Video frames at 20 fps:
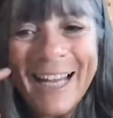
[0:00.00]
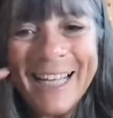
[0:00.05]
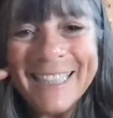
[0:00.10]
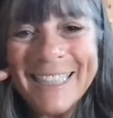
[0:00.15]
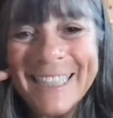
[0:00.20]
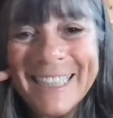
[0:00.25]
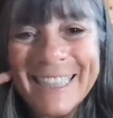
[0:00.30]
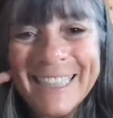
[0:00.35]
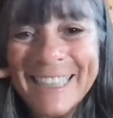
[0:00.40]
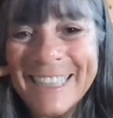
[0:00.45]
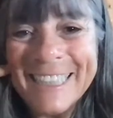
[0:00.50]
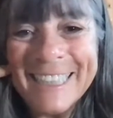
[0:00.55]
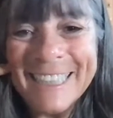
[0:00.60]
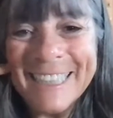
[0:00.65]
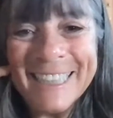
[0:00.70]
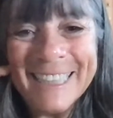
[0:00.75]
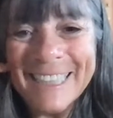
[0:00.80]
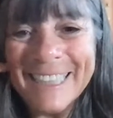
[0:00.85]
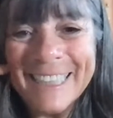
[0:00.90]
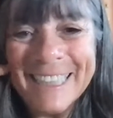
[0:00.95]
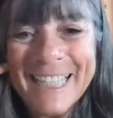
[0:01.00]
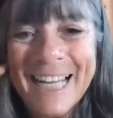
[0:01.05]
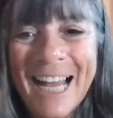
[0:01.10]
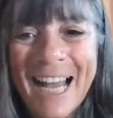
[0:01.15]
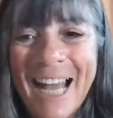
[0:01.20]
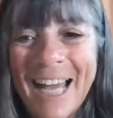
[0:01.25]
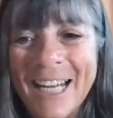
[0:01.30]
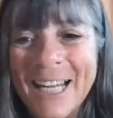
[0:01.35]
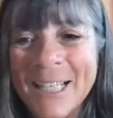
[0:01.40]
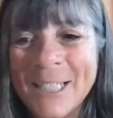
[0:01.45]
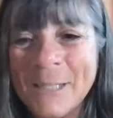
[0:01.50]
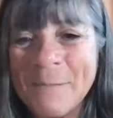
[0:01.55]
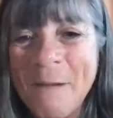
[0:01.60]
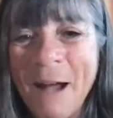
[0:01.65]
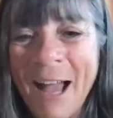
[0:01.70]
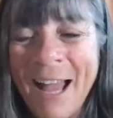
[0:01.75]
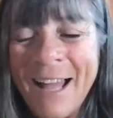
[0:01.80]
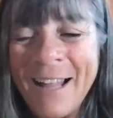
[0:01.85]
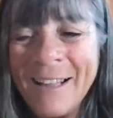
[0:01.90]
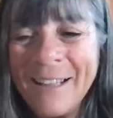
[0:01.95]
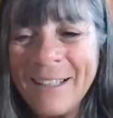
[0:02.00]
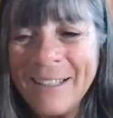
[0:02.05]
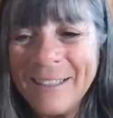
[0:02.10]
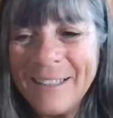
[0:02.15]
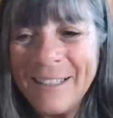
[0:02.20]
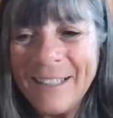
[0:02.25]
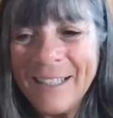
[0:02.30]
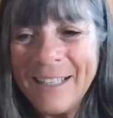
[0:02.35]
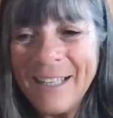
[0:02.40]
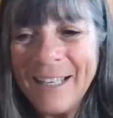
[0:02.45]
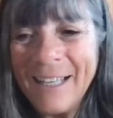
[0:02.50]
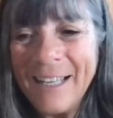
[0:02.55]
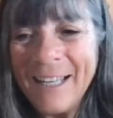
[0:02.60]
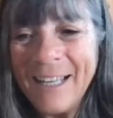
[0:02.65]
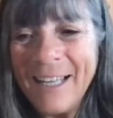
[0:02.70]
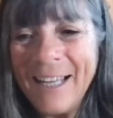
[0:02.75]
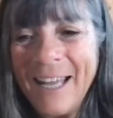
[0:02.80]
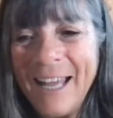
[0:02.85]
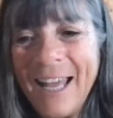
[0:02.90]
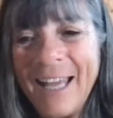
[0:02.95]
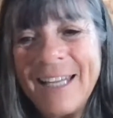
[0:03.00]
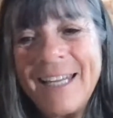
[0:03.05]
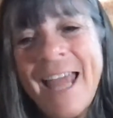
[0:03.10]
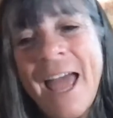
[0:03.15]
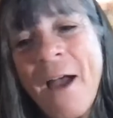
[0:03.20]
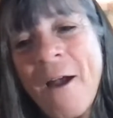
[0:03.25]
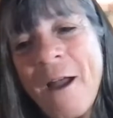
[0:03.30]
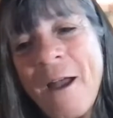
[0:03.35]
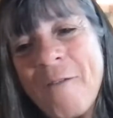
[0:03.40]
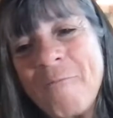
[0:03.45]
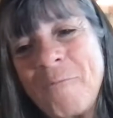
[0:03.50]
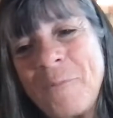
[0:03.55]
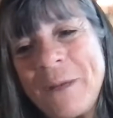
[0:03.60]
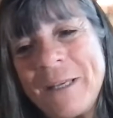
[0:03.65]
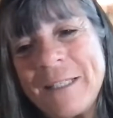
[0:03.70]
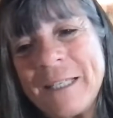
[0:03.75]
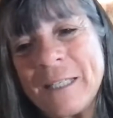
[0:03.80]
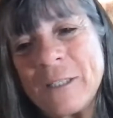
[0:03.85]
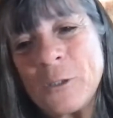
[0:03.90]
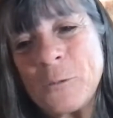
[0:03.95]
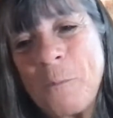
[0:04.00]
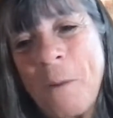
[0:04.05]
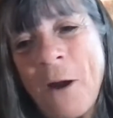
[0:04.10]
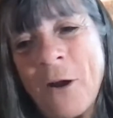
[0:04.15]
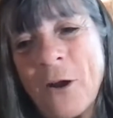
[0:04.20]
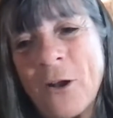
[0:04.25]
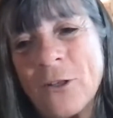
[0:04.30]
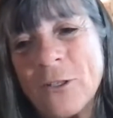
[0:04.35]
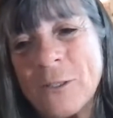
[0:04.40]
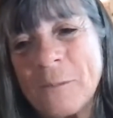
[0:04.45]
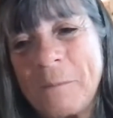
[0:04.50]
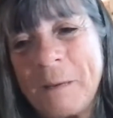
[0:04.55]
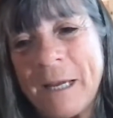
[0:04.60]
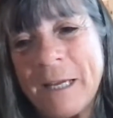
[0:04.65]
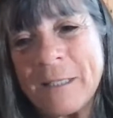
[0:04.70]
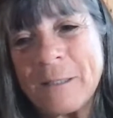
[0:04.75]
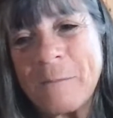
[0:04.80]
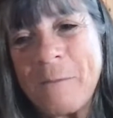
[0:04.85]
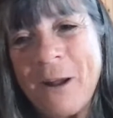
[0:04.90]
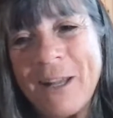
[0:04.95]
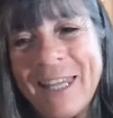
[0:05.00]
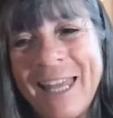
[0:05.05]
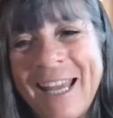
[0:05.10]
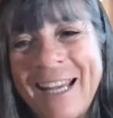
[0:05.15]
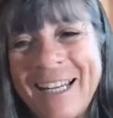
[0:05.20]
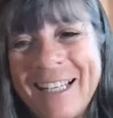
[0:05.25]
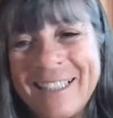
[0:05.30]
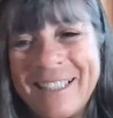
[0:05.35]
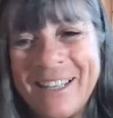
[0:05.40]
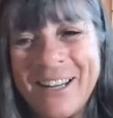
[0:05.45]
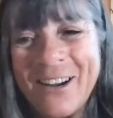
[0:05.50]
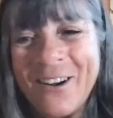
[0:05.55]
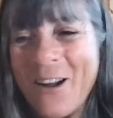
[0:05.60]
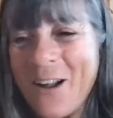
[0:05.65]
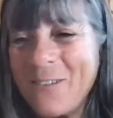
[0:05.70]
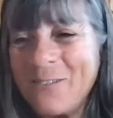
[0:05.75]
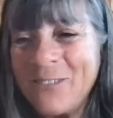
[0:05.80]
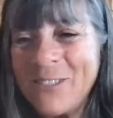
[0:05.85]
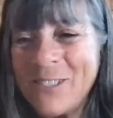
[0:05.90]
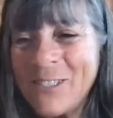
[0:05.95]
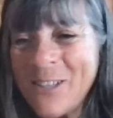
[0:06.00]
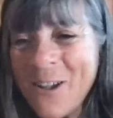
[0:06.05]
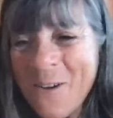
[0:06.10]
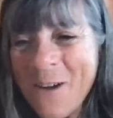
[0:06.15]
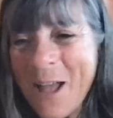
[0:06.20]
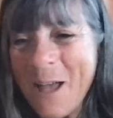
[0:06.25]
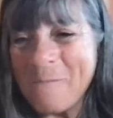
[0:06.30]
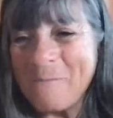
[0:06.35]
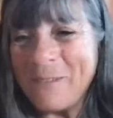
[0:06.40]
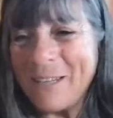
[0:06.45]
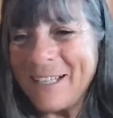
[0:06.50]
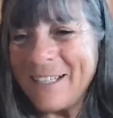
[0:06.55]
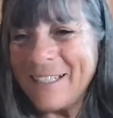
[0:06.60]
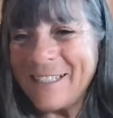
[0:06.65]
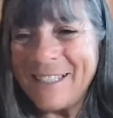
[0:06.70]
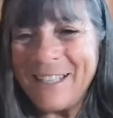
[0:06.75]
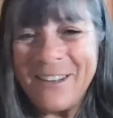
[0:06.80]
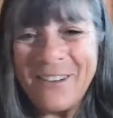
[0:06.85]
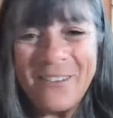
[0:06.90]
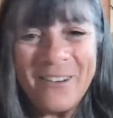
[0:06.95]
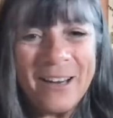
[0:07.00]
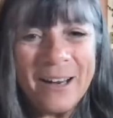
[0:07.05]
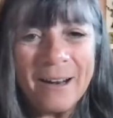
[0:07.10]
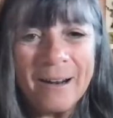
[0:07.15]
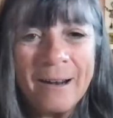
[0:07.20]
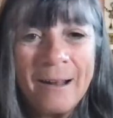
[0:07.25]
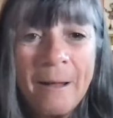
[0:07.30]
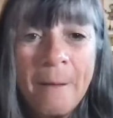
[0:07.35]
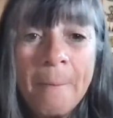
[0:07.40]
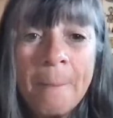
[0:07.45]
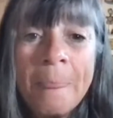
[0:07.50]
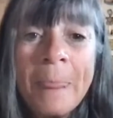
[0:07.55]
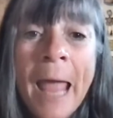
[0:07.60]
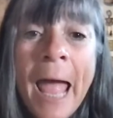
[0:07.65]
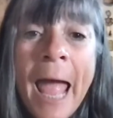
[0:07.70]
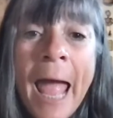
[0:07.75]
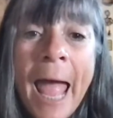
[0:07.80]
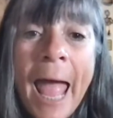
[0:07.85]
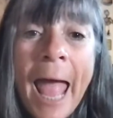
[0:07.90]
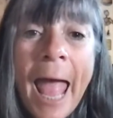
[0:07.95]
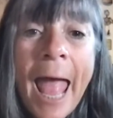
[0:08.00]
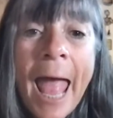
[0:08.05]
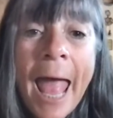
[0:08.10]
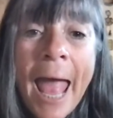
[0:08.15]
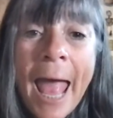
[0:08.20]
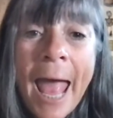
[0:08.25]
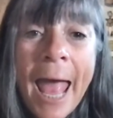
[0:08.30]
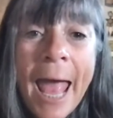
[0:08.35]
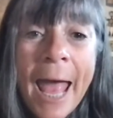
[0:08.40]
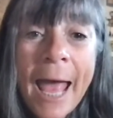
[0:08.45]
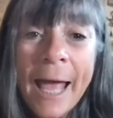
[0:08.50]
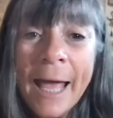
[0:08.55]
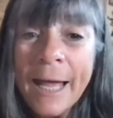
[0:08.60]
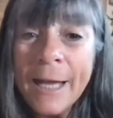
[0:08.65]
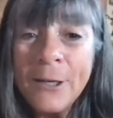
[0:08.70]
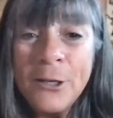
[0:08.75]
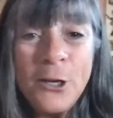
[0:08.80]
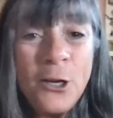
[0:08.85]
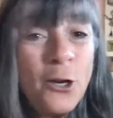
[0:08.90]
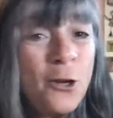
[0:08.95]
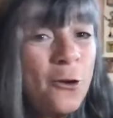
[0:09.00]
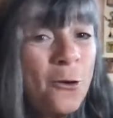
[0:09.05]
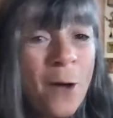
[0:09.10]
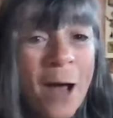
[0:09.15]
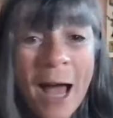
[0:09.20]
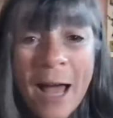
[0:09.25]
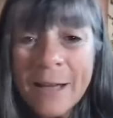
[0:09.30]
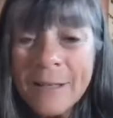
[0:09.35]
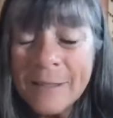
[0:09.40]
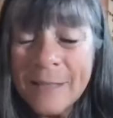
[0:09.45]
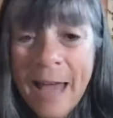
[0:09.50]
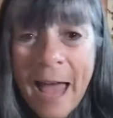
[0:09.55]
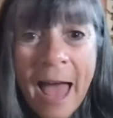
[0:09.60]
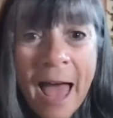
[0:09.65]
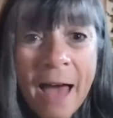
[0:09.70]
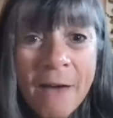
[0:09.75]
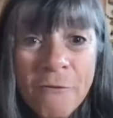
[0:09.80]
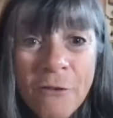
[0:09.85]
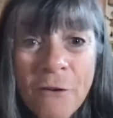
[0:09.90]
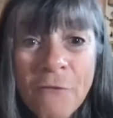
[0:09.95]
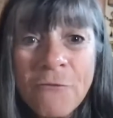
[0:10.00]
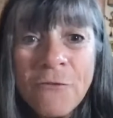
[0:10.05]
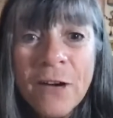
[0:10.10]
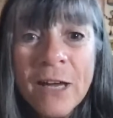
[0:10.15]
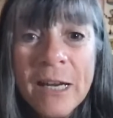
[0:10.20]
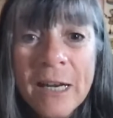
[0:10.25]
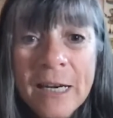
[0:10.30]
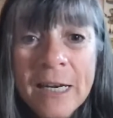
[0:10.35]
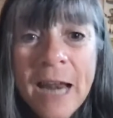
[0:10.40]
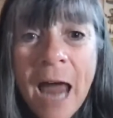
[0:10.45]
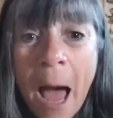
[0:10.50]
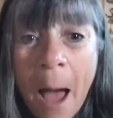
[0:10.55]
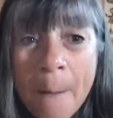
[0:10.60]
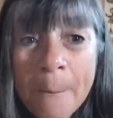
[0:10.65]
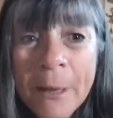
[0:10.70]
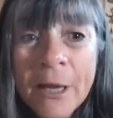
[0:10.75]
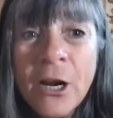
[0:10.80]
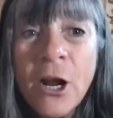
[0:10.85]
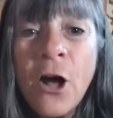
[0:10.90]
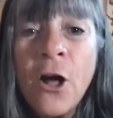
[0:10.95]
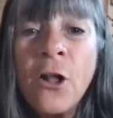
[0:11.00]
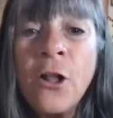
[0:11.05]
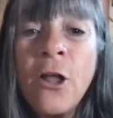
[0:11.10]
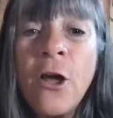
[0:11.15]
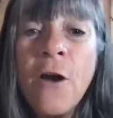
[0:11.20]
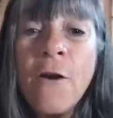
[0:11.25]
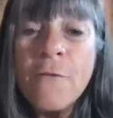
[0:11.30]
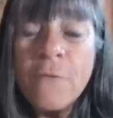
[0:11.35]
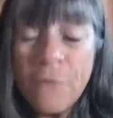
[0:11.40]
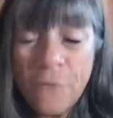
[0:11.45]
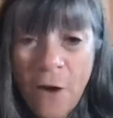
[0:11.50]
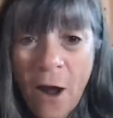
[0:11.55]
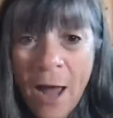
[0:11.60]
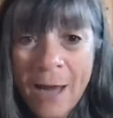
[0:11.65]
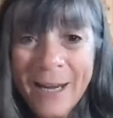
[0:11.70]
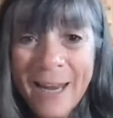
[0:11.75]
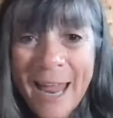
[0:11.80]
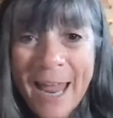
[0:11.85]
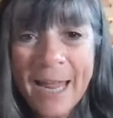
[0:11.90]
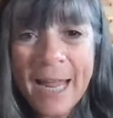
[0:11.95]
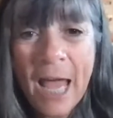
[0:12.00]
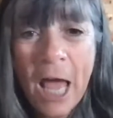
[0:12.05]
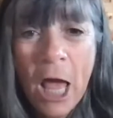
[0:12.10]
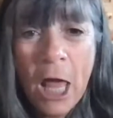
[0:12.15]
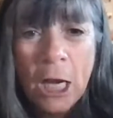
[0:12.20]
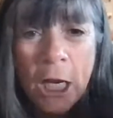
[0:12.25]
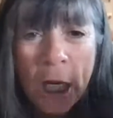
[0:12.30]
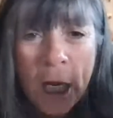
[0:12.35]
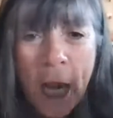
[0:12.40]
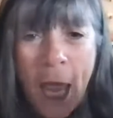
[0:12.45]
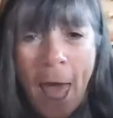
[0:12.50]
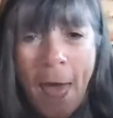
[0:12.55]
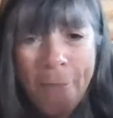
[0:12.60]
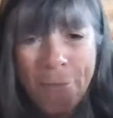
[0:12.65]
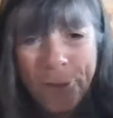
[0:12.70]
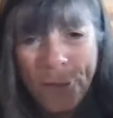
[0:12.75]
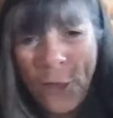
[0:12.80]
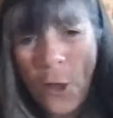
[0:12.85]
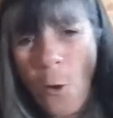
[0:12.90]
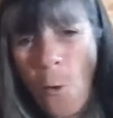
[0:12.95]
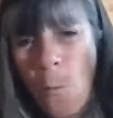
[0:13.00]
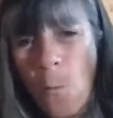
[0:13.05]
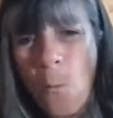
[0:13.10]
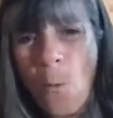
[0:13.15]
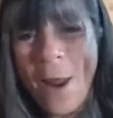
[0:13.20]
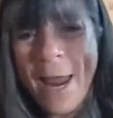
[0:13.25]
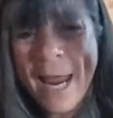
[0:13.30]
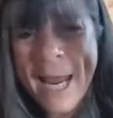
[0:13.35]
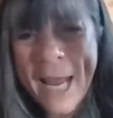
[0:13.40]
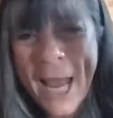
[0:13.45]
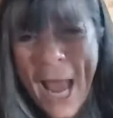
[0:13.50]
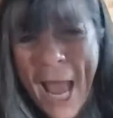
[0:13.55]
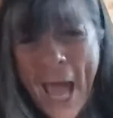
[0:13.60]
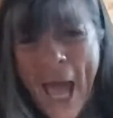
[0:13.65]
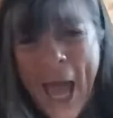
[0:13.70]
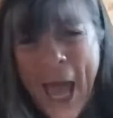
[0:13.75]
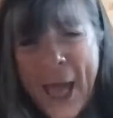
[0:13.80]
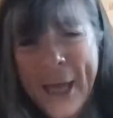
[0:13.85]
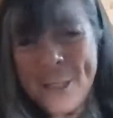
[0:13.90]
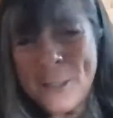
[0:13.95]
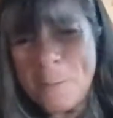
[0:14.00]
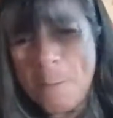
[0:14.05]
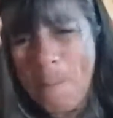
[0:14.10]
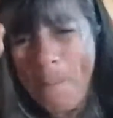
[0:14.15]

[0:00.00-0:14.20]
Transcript: and a smile. And now I have peace and sparkles because Marlaine is here. I'm so happy to see you here. And you guys have a phenomenal Friday. Let the weekend